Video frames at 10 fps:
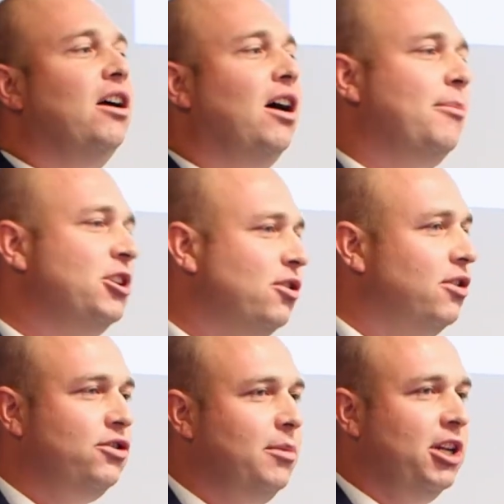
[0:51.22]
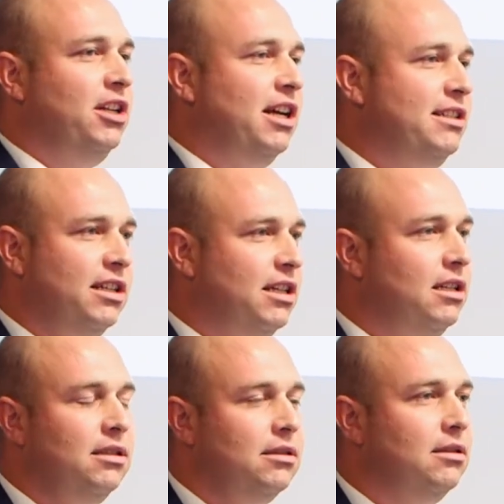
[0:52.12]
I'm going to talk to you about an
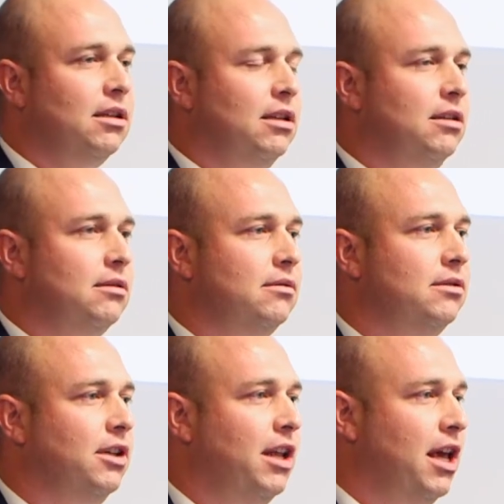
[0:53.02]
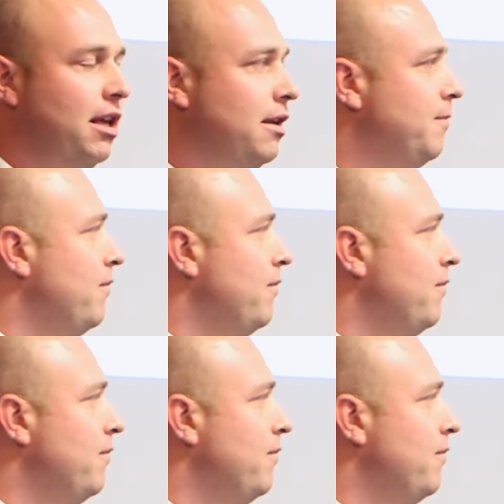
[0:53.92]
idea today.